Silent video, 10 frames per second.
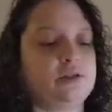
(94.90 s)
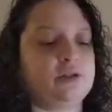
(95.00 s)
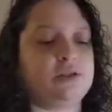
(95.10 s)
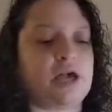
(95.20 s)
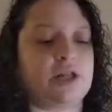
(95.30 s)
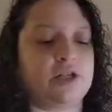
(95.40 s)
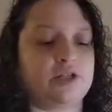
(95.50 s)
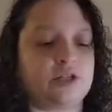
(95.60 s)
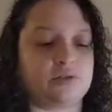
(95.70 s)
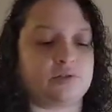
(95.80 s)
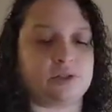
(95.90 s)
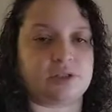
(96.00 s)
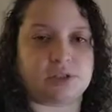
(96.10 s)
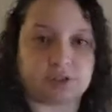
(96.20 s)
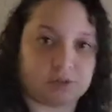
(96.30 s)
are tatting shuttles.
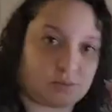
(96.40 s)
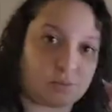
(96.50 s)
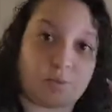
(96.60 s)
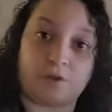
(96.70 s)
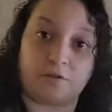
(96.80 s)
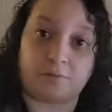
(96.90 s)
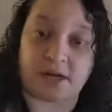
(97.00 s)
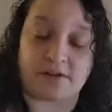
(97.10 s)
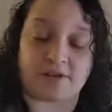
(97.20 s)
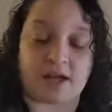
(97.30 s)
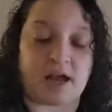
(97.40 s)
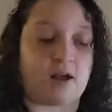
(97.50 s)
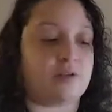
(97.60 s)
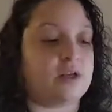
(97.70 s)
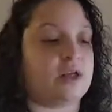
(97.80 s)
And this is one of them that I've got
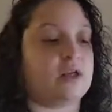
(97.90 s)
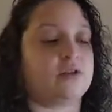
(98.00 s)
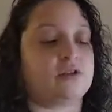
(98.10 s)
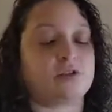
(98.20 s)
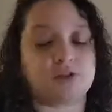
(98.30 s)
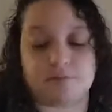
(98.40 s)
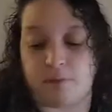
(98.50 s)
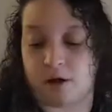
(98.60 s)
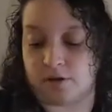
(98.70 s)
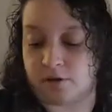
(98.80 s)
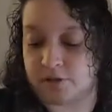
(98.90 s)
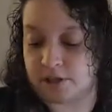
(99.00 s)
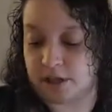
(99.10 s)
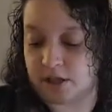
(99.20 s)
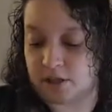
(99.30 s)
out. They're smaller
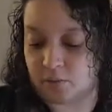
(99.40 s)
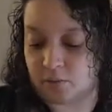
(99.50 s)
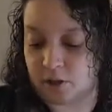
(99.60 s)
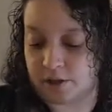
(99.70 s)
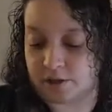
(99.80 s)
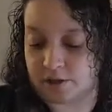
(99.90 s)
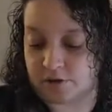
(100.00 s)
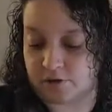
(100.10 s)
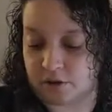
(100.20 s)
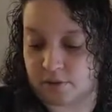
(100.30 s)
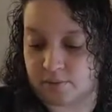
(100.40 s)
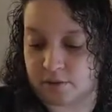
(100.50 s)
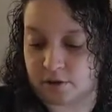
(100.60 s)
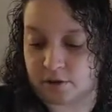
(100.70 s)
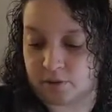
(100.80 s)
than the ones
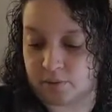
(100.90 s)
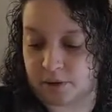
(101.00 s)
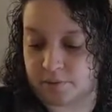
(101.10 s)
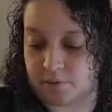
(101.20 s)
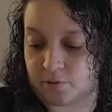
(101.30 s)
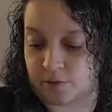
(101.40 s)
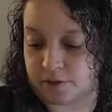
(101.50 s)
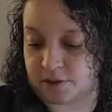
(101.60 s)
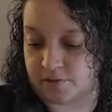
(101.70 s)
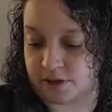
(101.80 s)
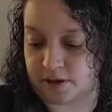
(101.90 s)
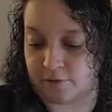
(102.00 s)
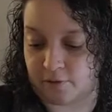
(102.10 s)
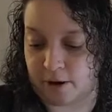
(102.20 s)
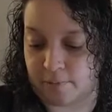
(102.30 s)
from the week before. Let's see if I can
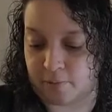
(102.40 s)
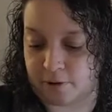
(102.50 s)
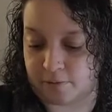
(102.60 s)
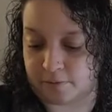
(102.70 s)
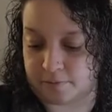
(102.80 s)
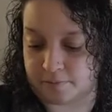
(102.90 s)
grab one.